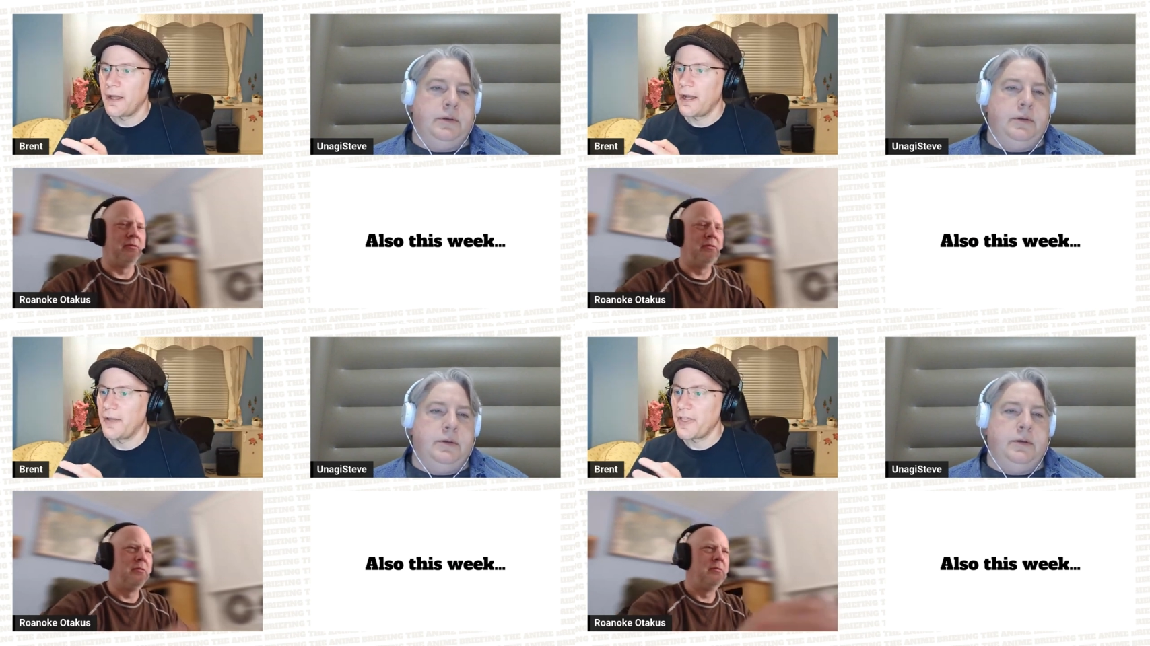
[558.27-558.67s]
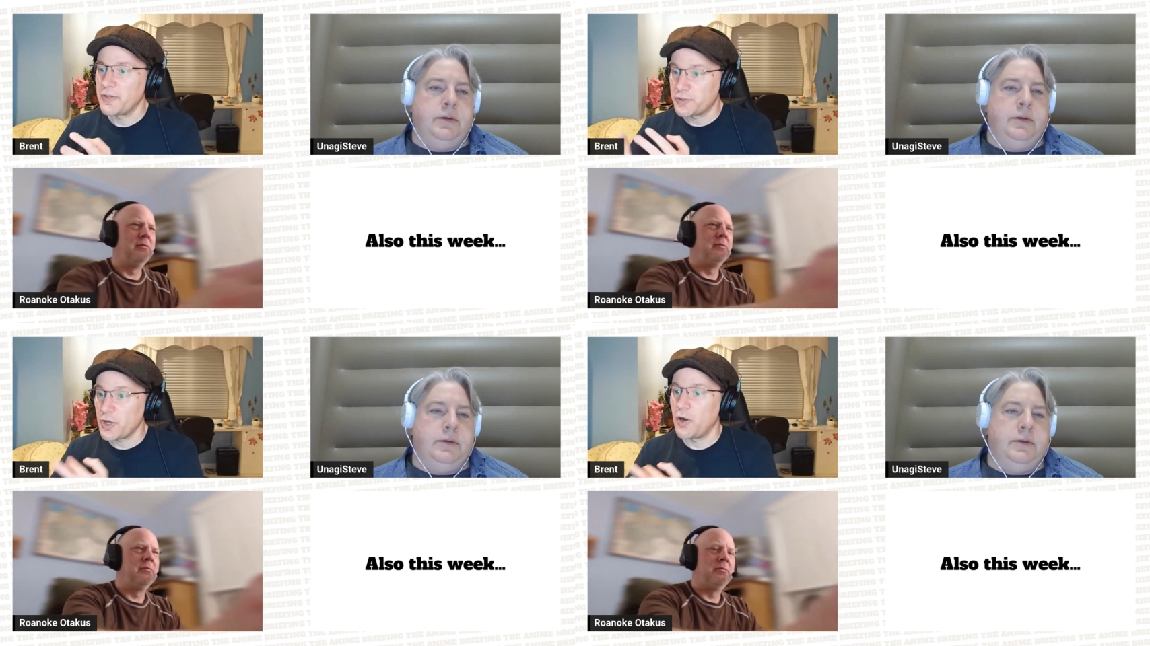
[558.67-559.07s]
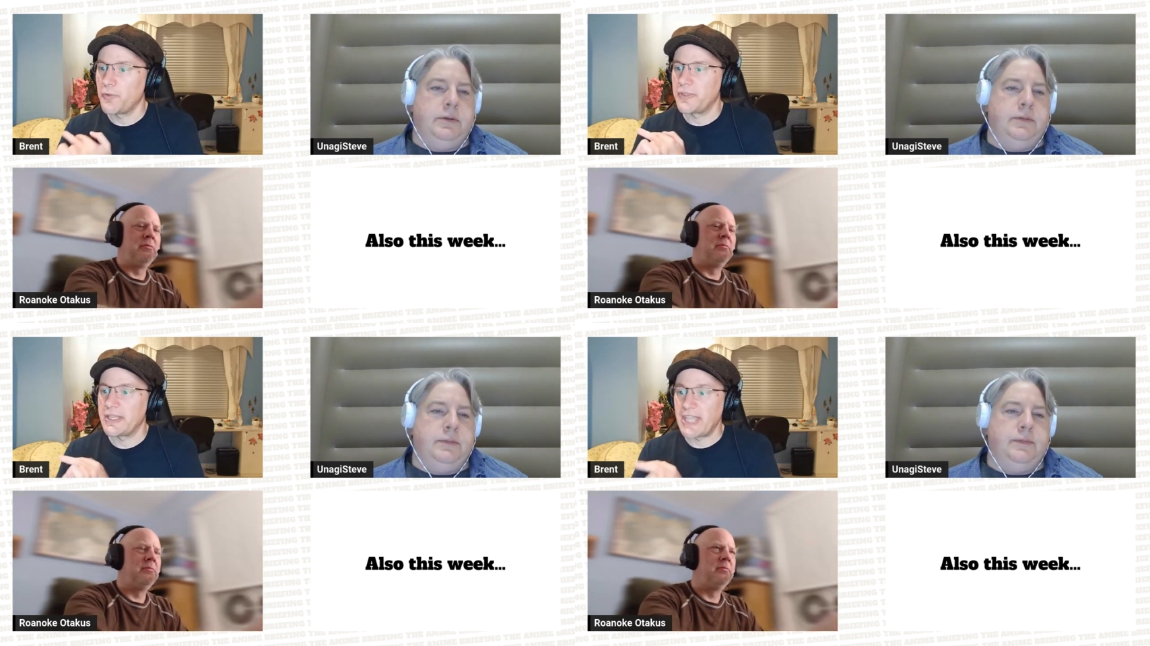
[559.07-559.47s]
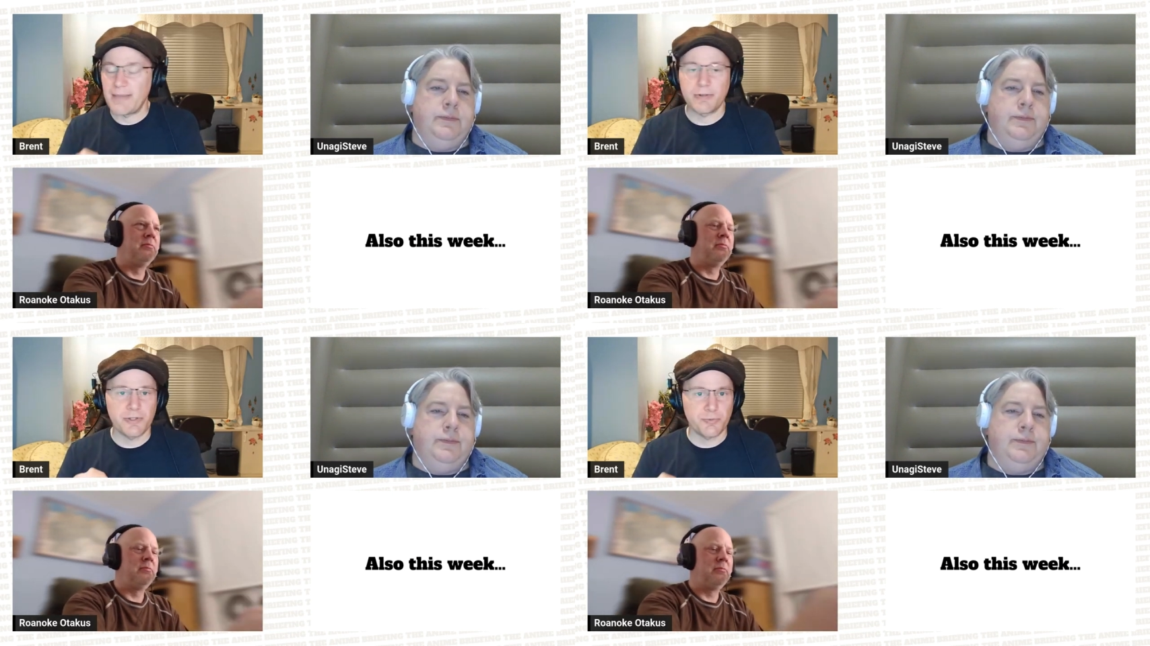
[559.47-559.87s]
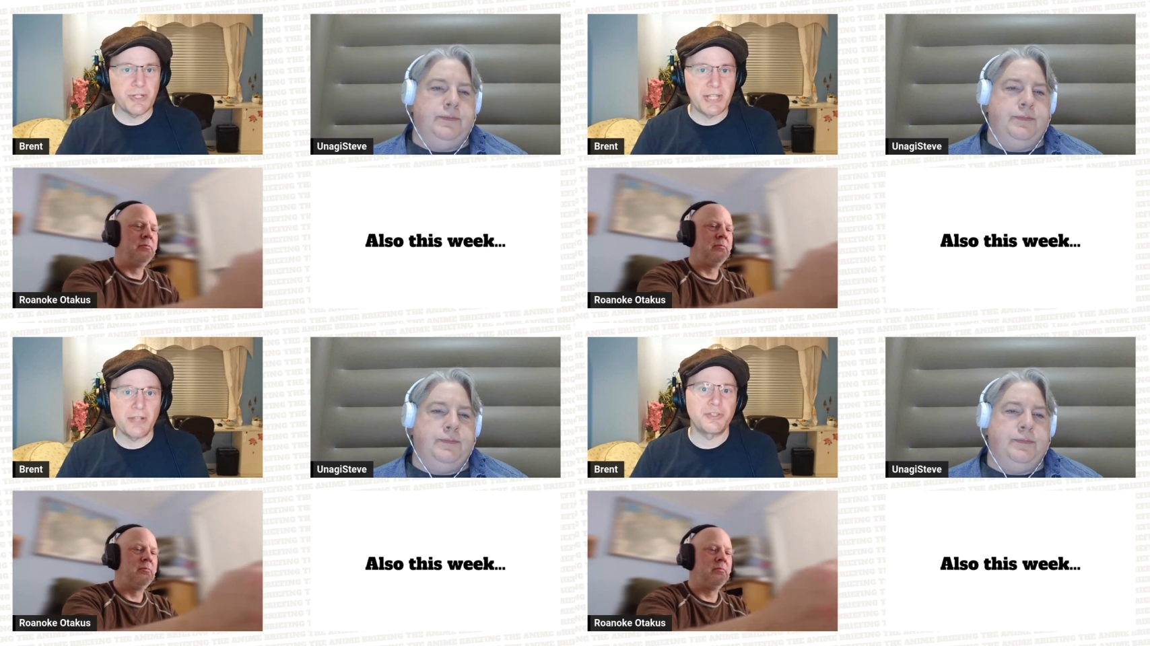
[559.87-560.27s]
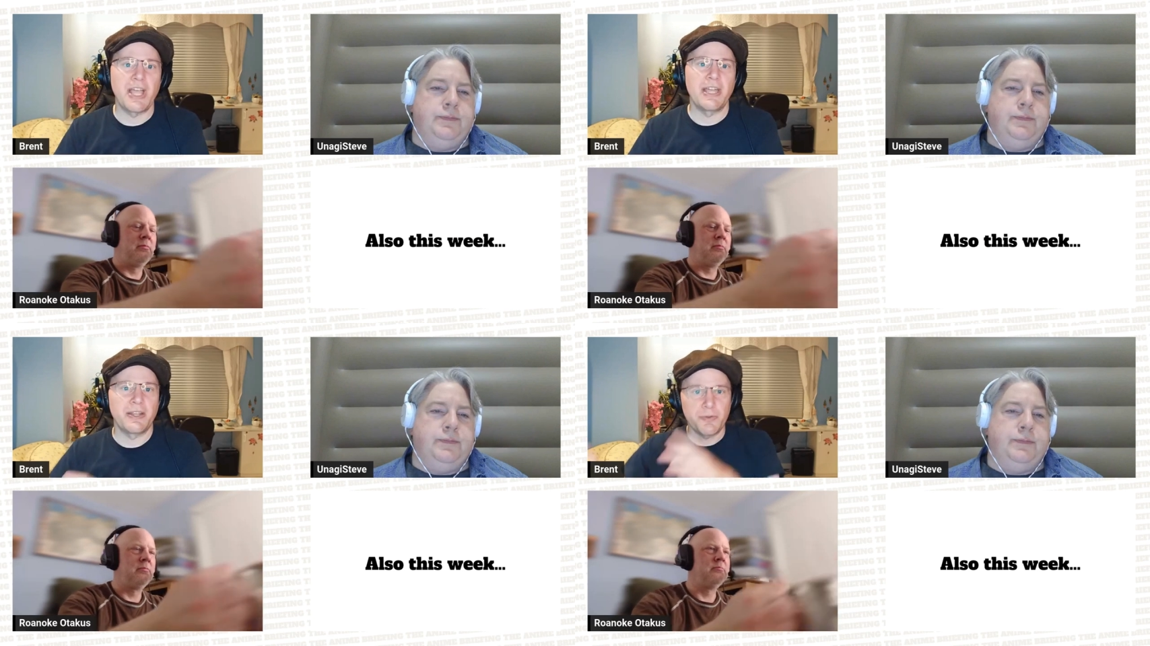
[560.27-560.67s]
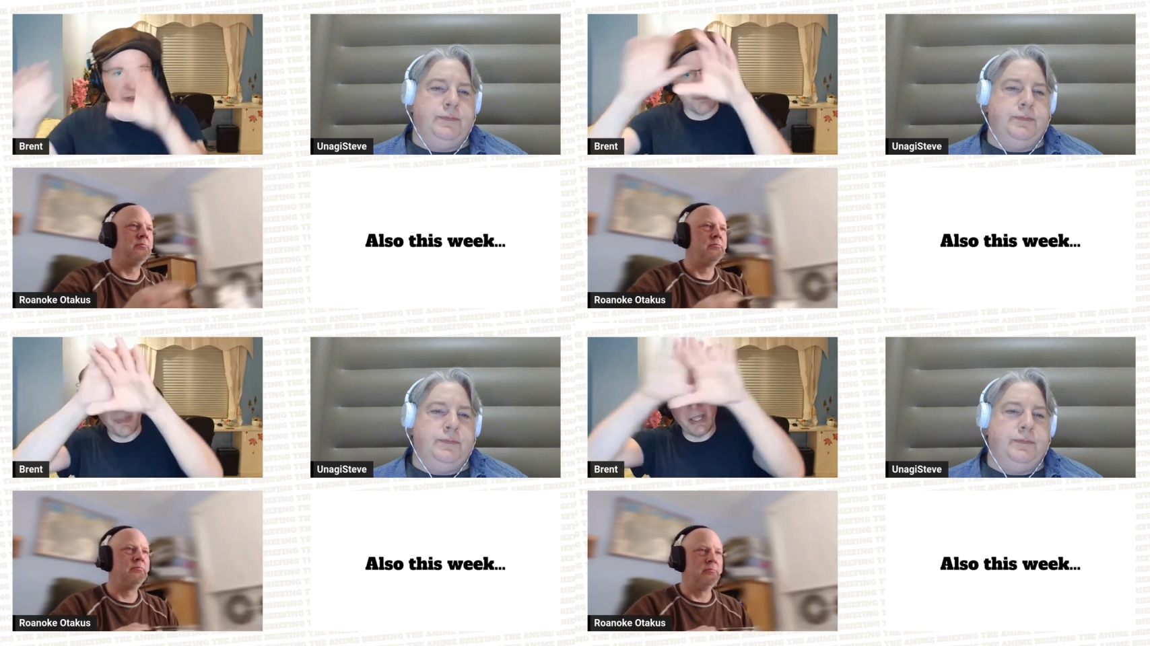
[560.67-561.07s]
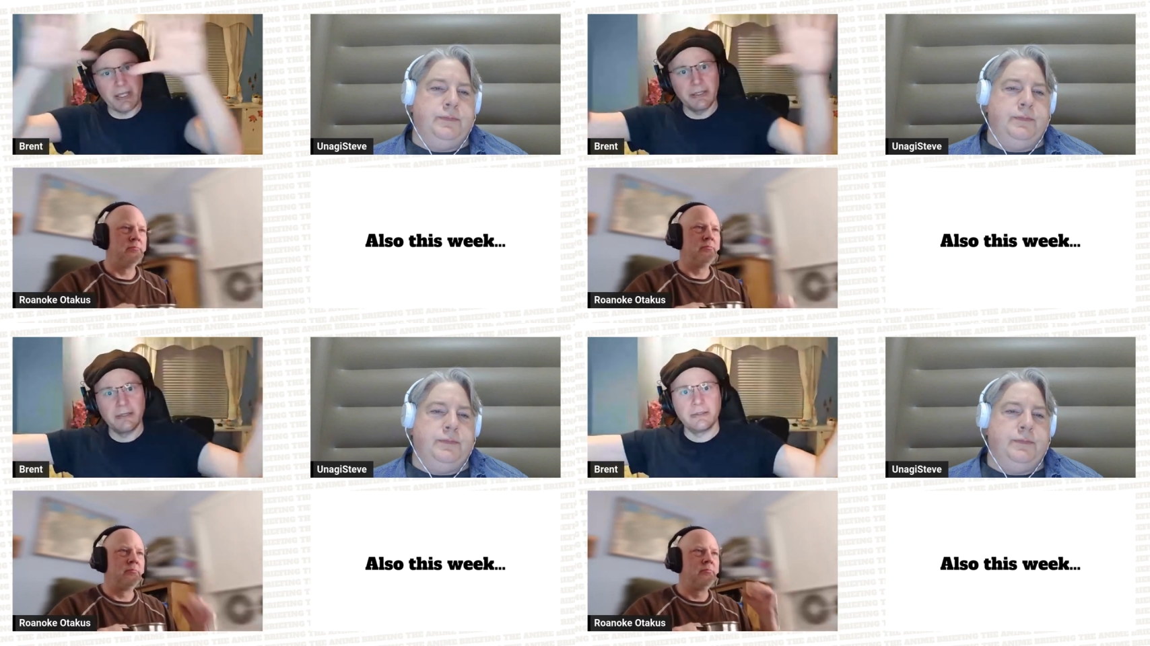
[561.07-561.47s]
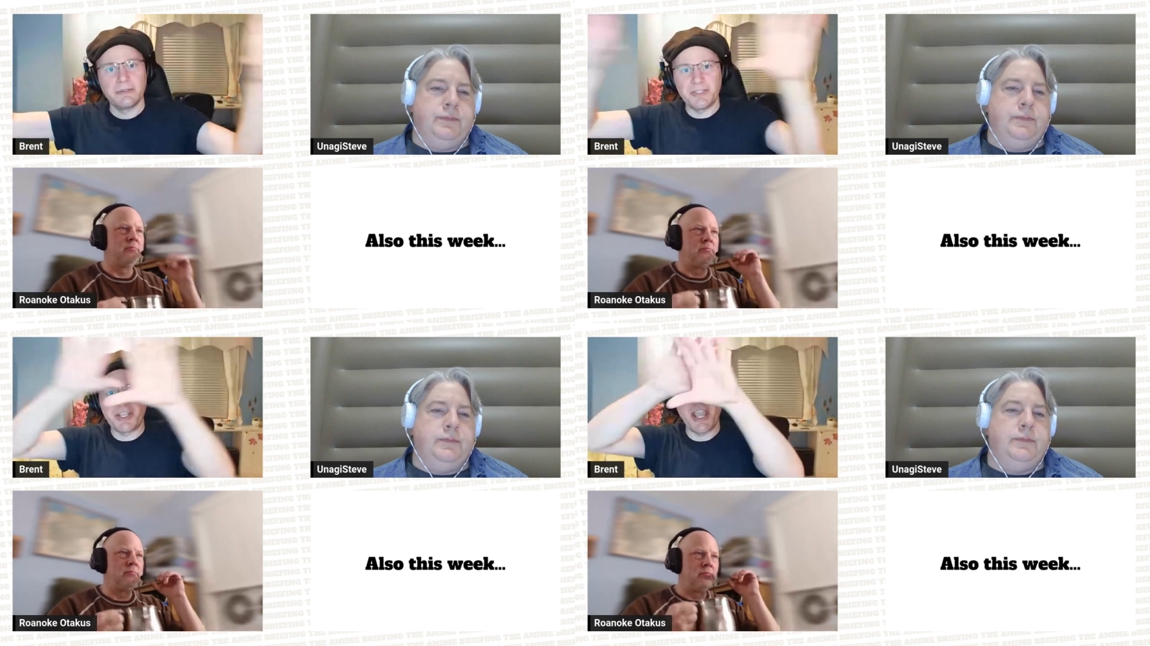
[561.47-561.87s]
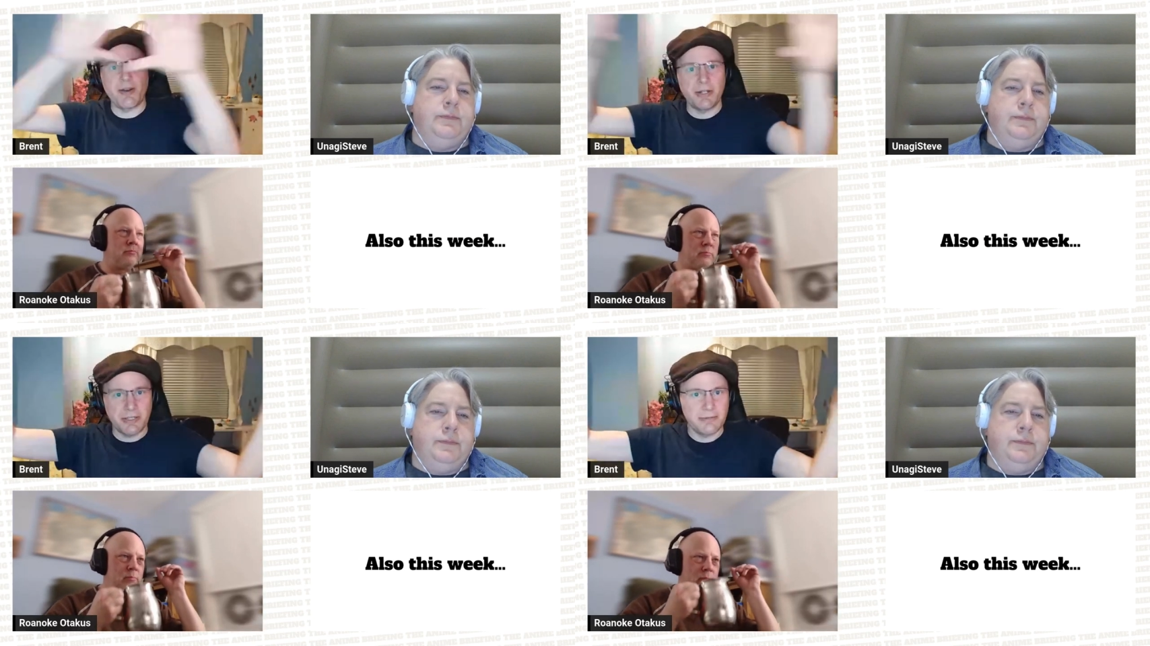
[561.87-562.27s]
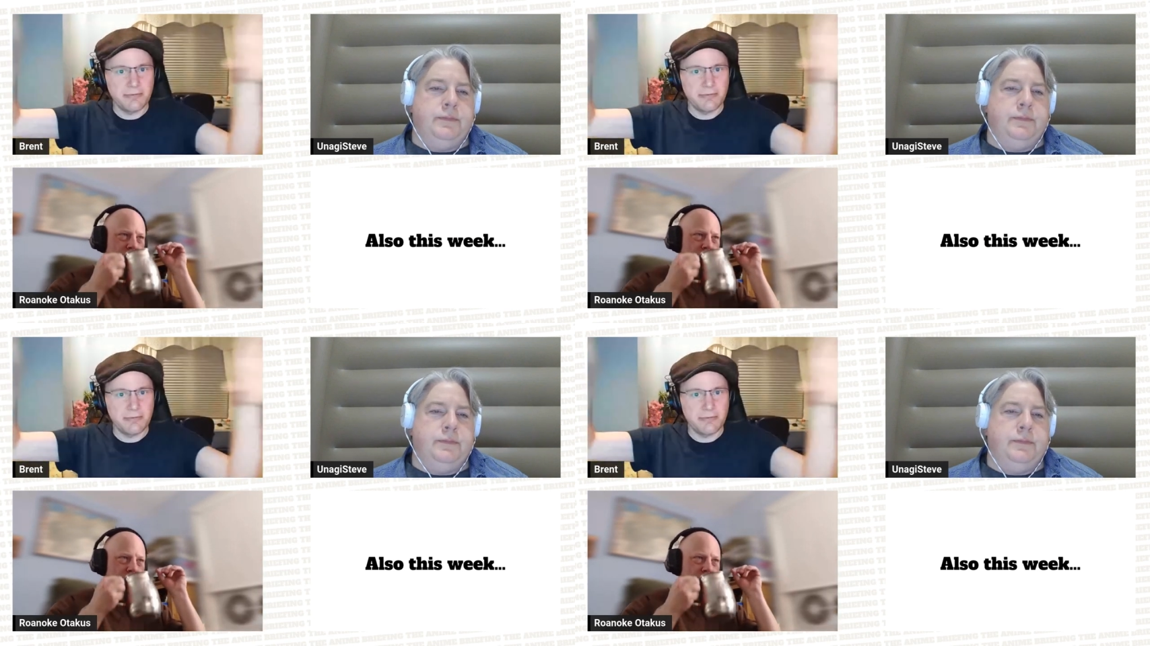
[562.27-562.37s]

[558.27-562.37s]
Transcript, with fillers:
Speaker 1: Uh, they used to own the gamers retail chain, and there was a big Di Gi Charat